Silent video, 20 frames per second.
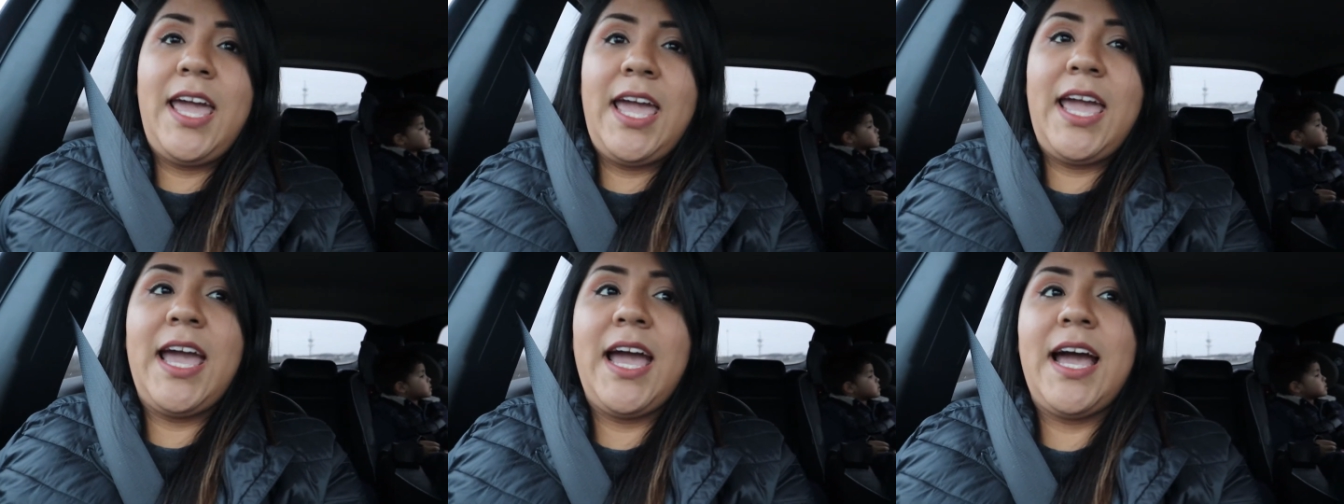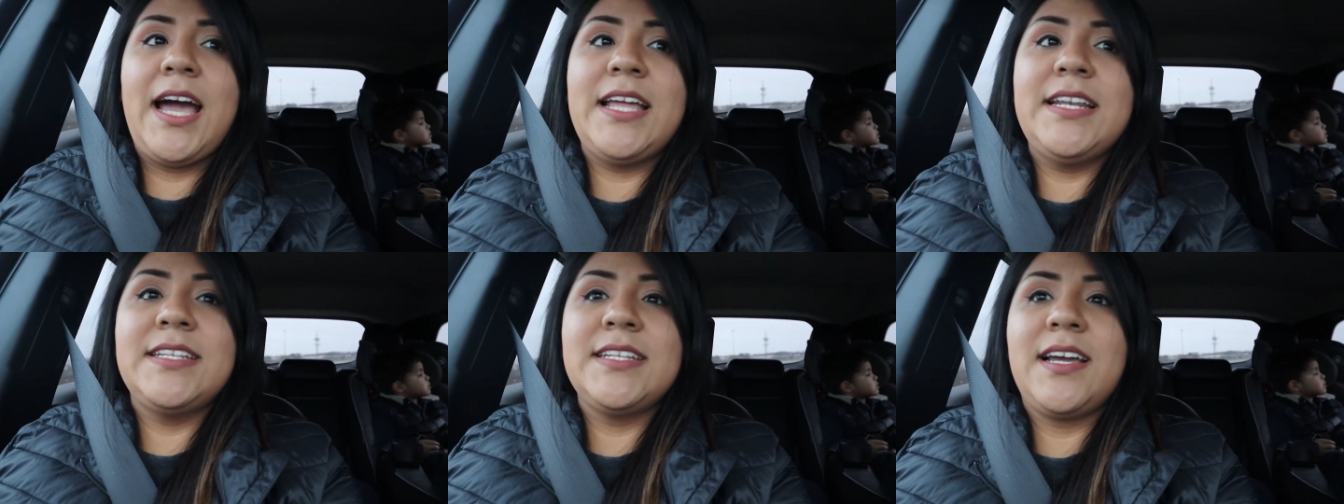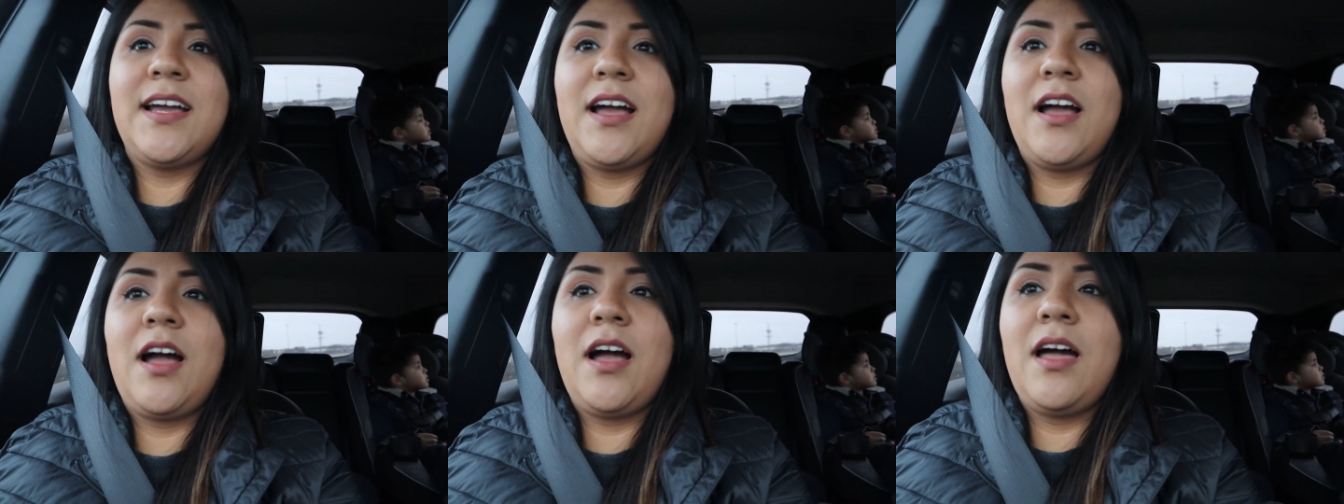
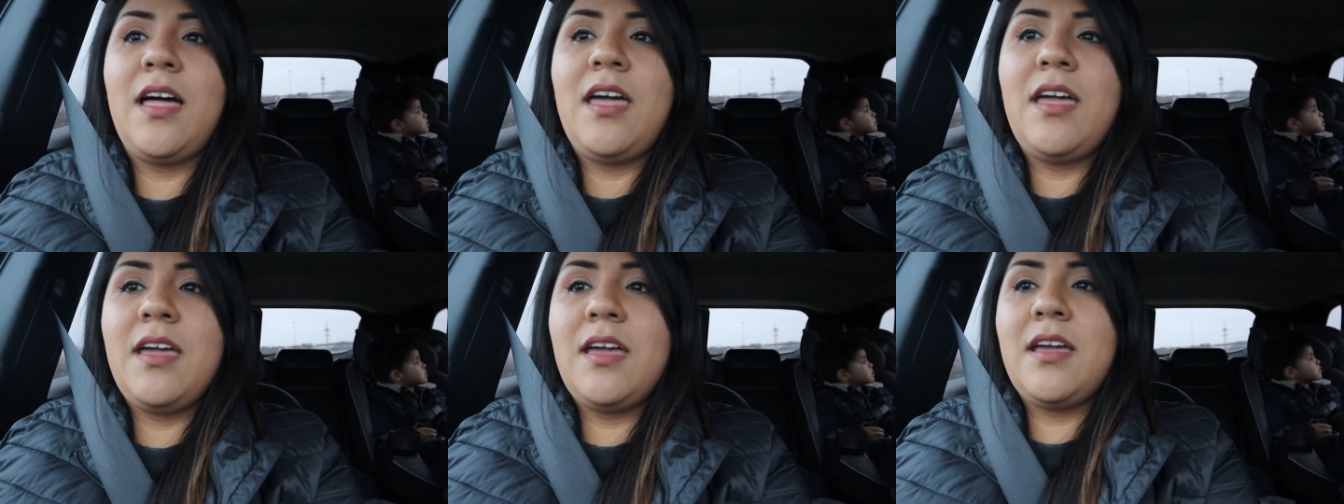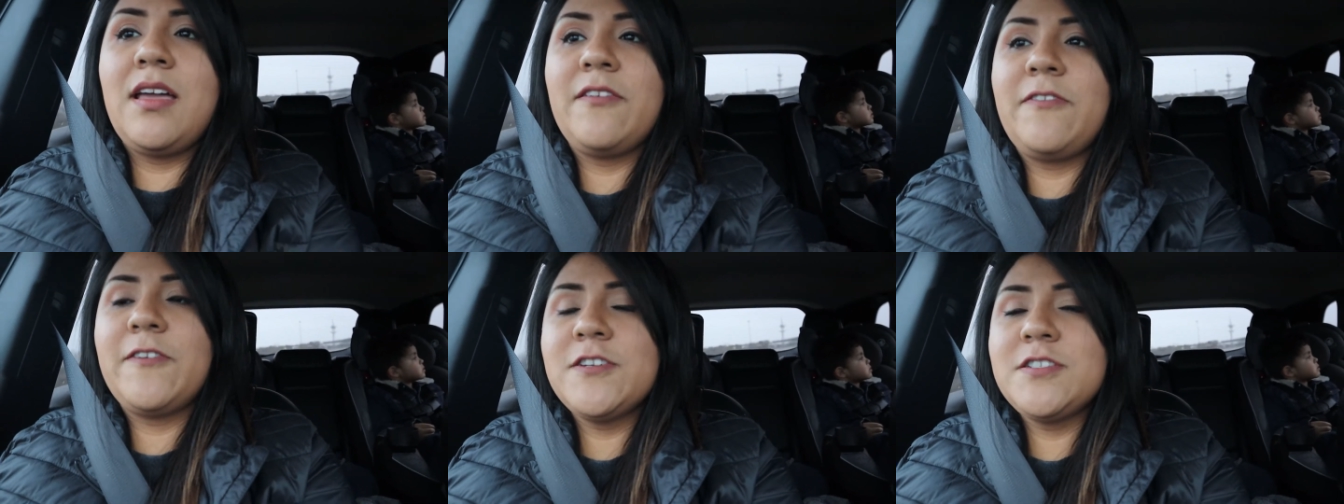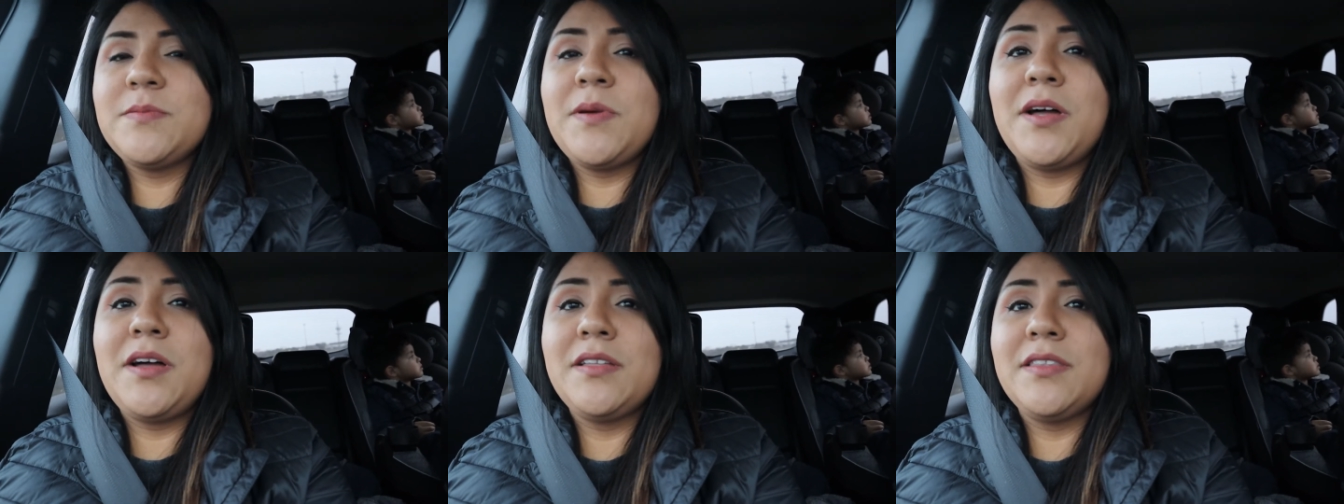and
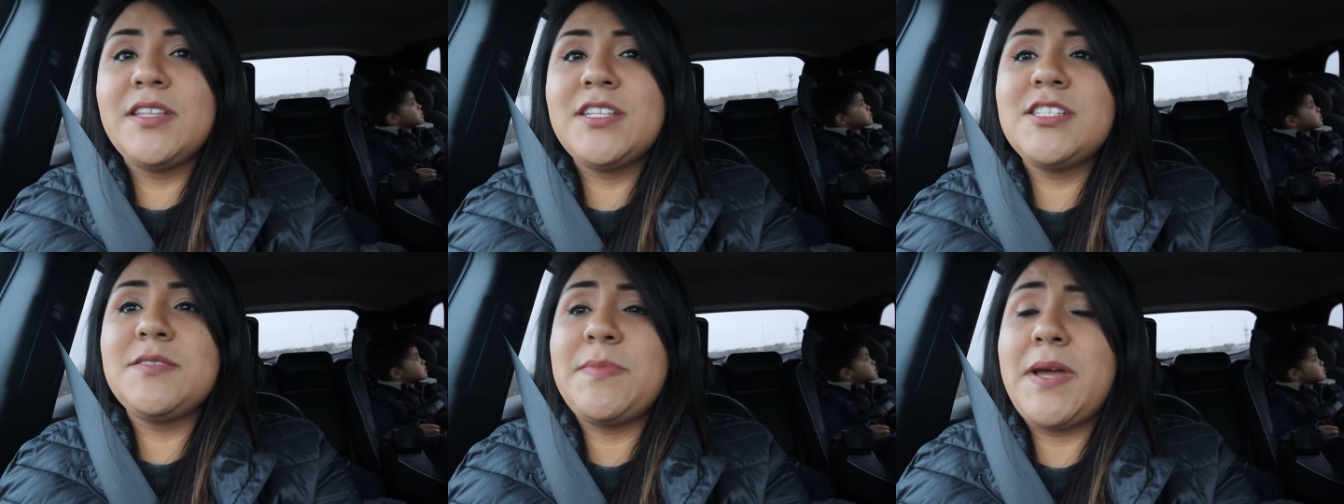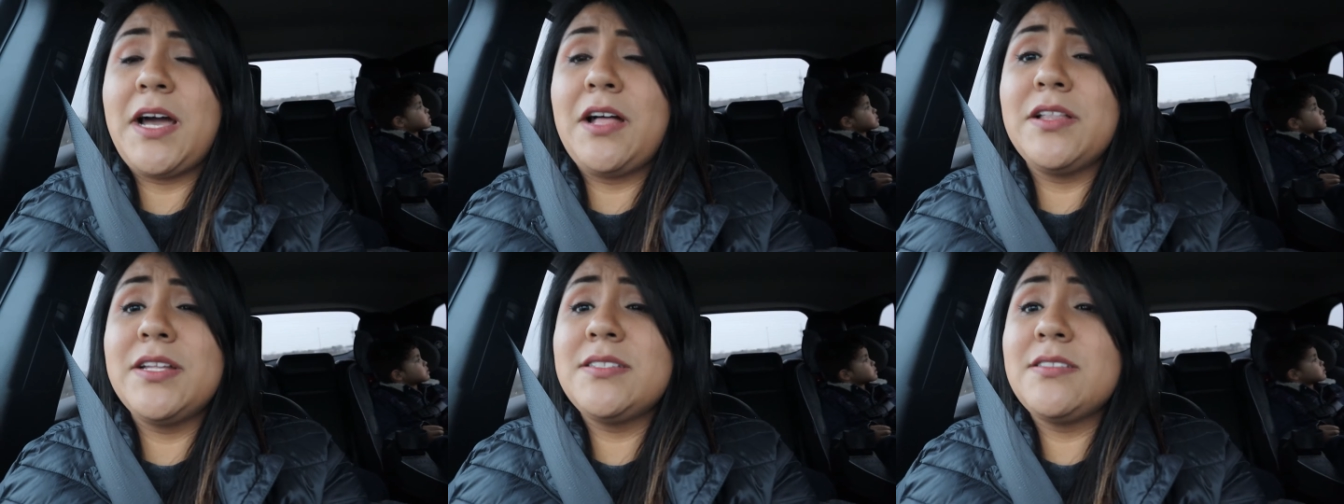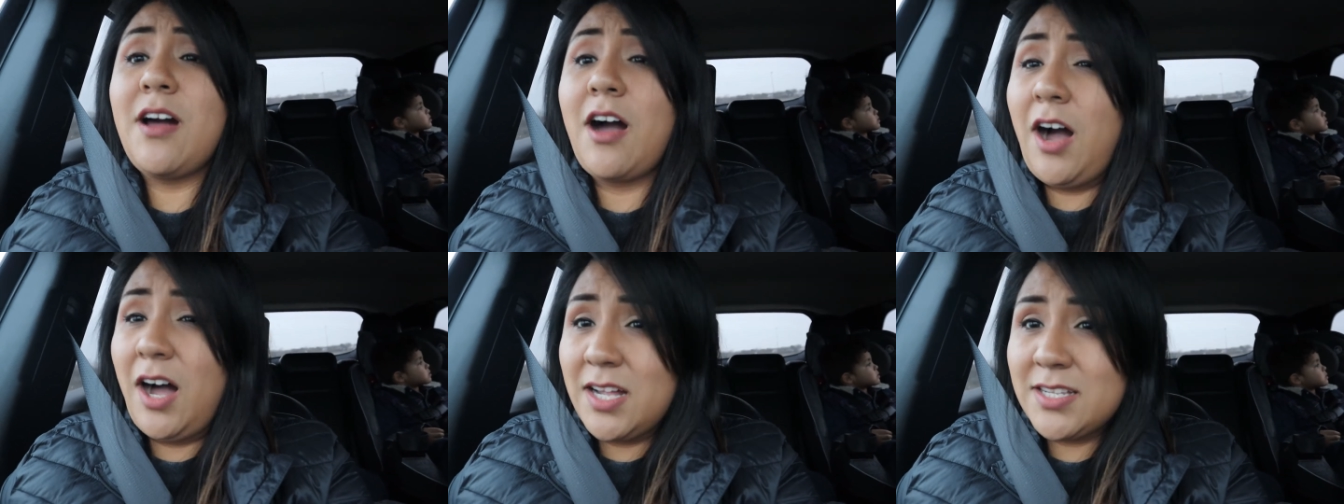first of all, the smell
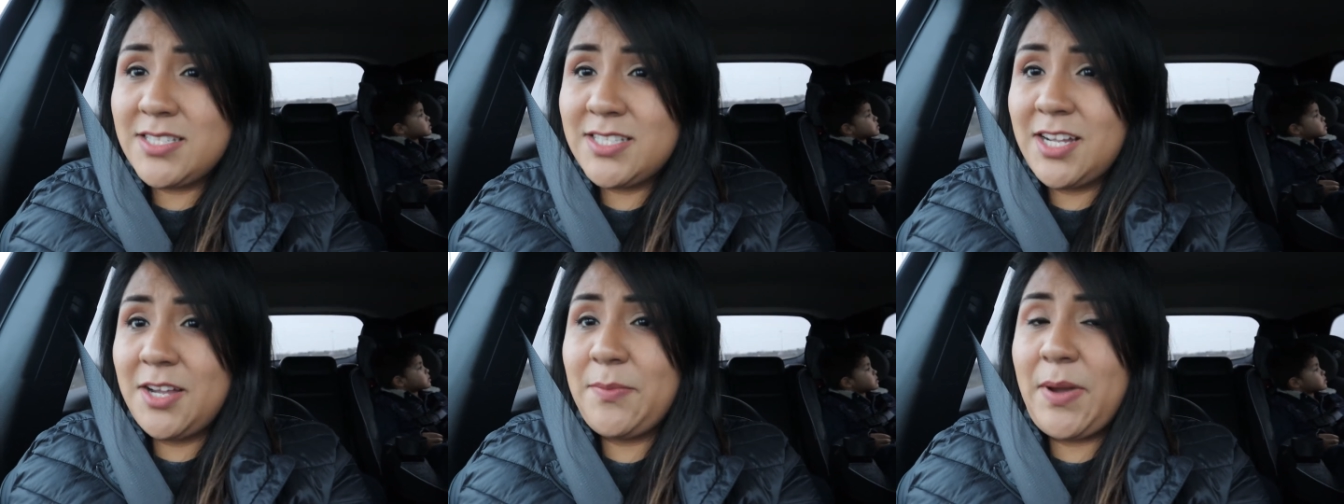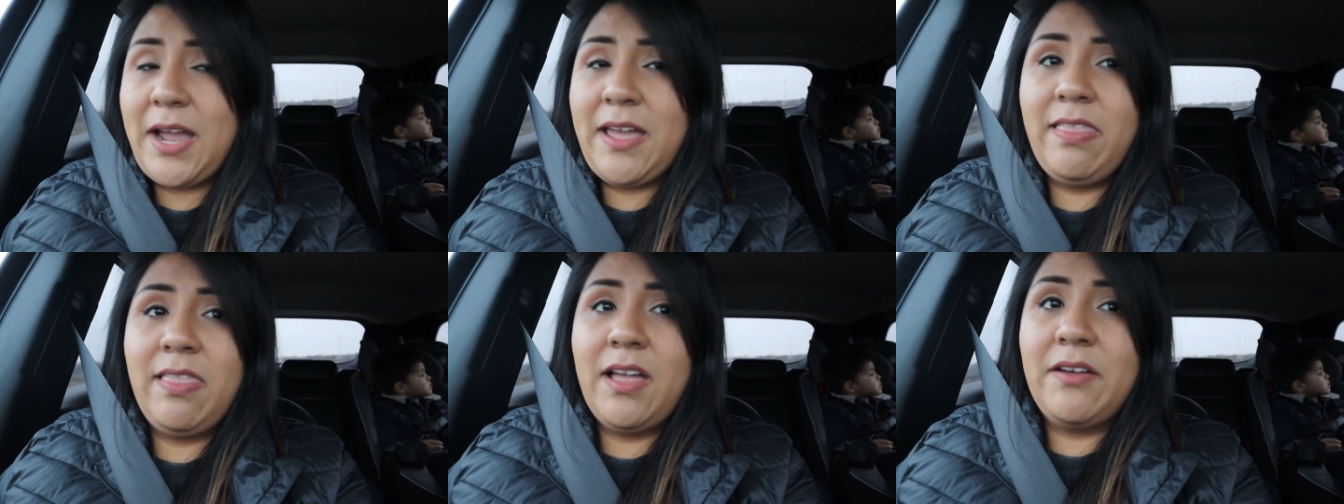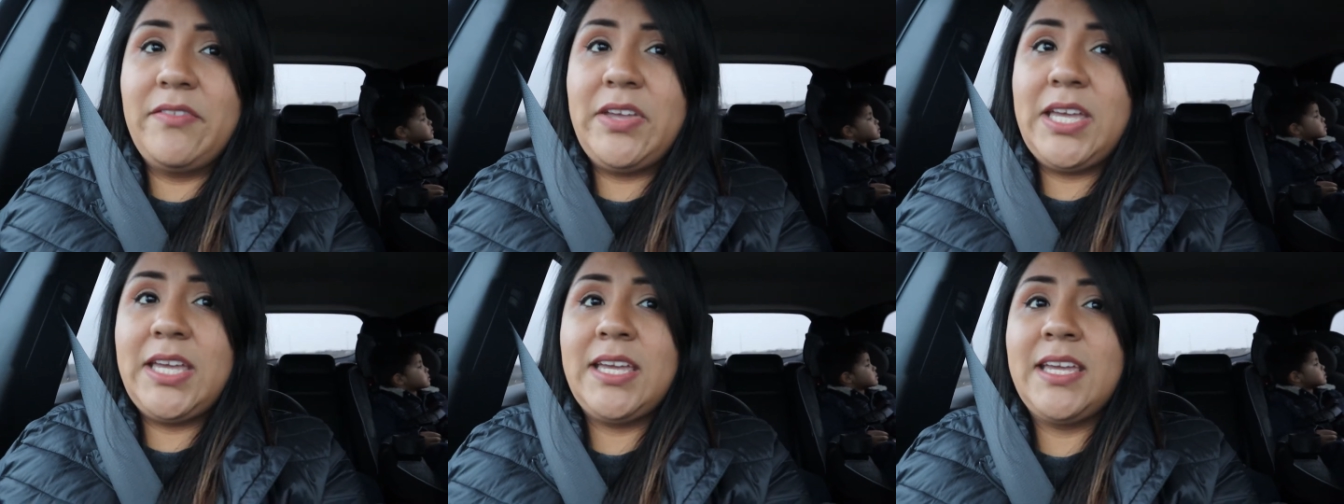is awesome. I
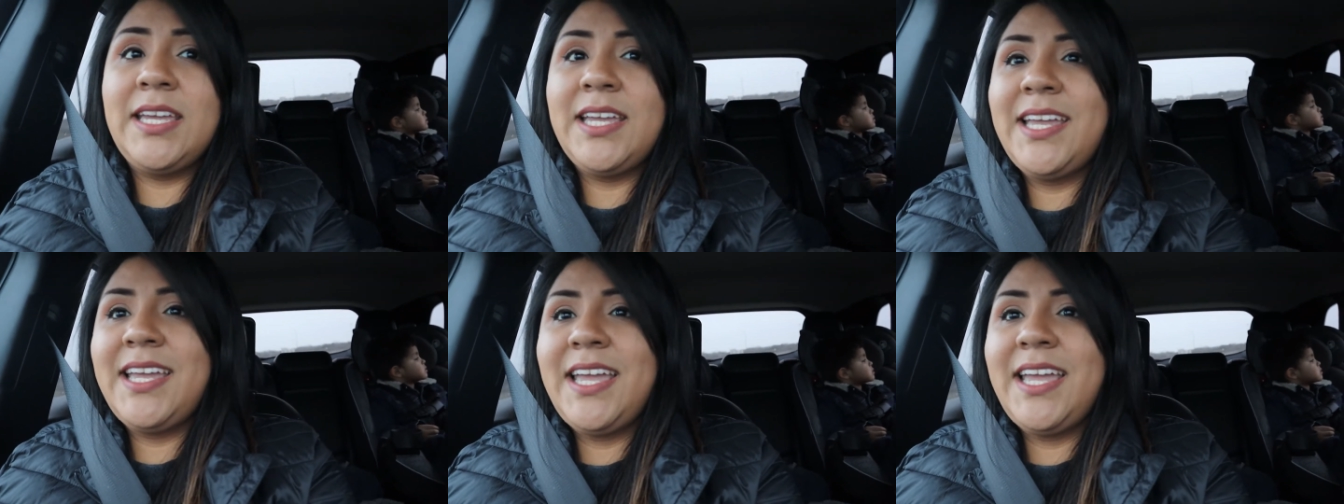love it.